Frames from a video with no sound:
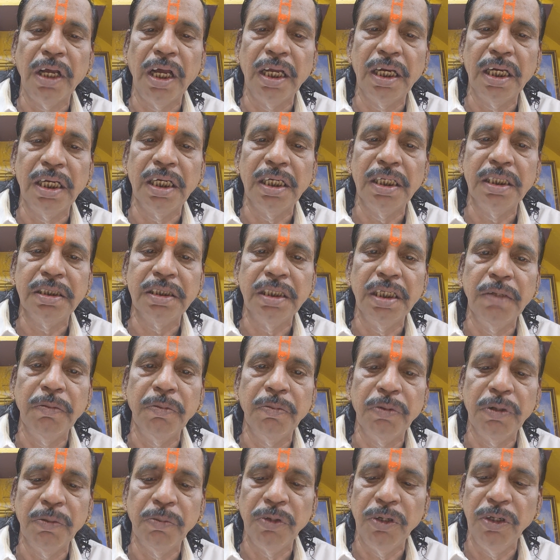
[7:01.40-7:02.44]
arrest, the
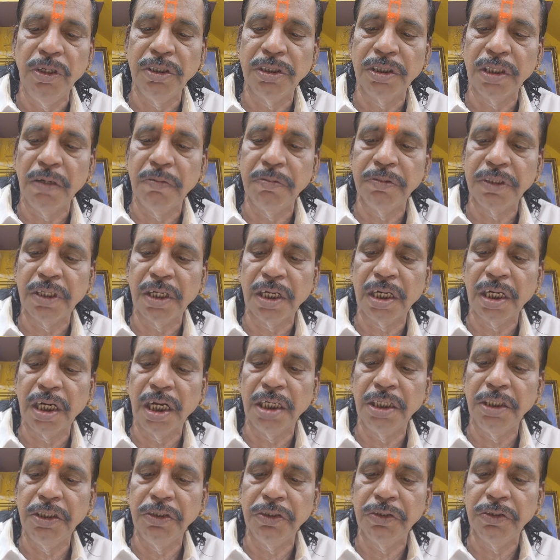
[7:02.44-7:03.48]
police officer
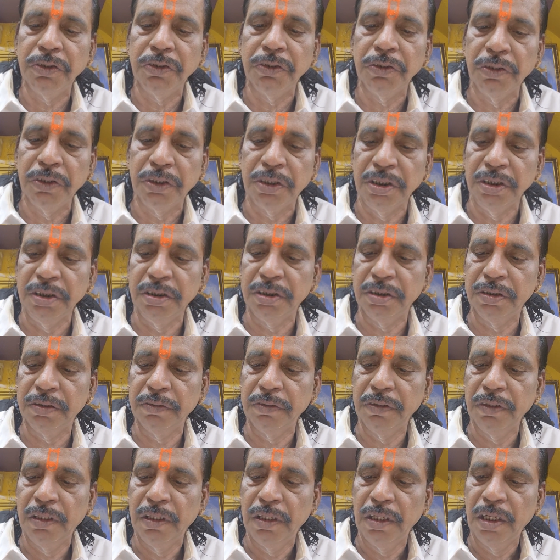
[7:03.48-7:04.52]
can issue notice.
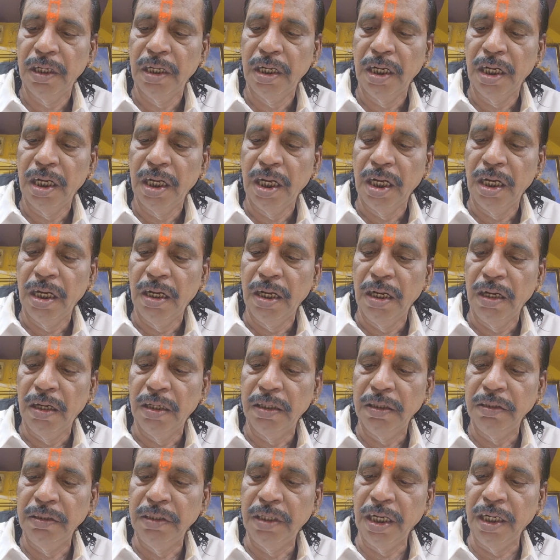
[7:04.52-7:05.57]

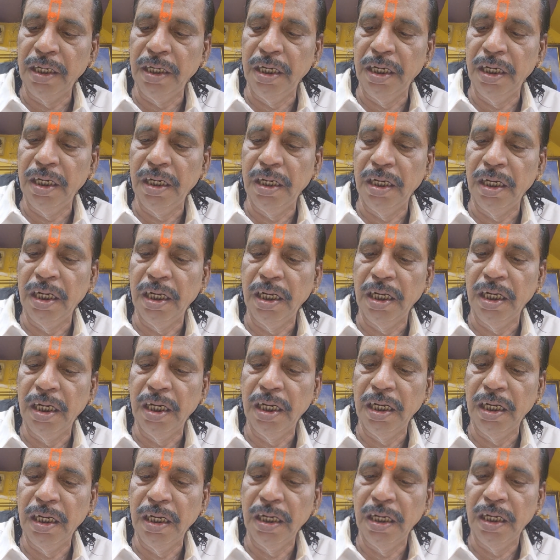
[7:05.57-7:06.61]
Then
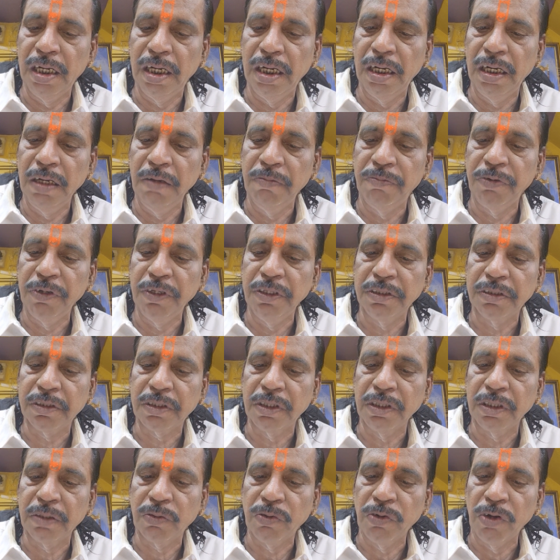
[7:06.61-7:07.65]
if he is
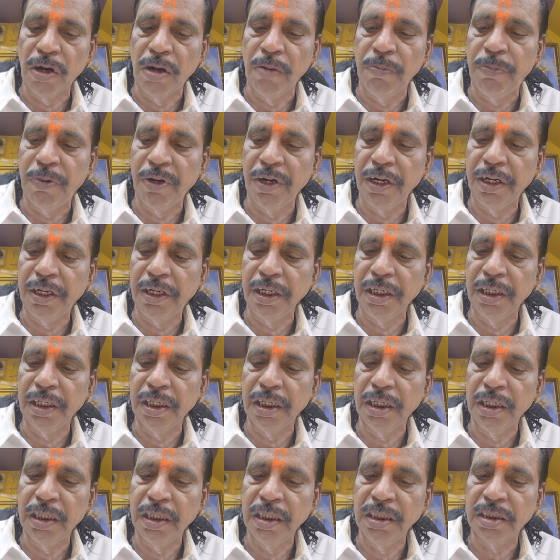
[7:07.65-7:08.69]

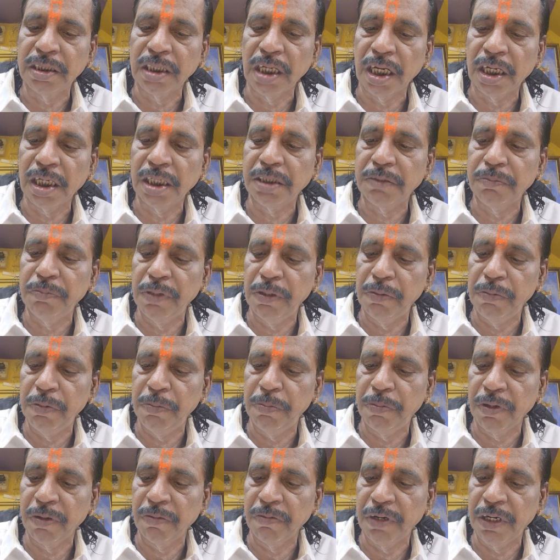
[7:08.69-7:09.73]
cooperating, his arrest may be
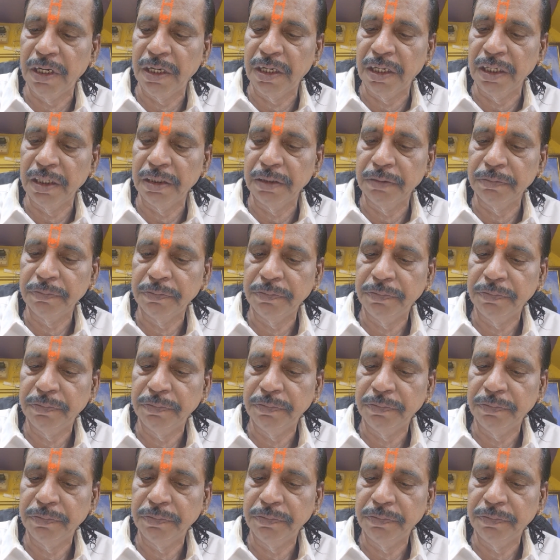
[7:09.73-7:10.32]
prevented.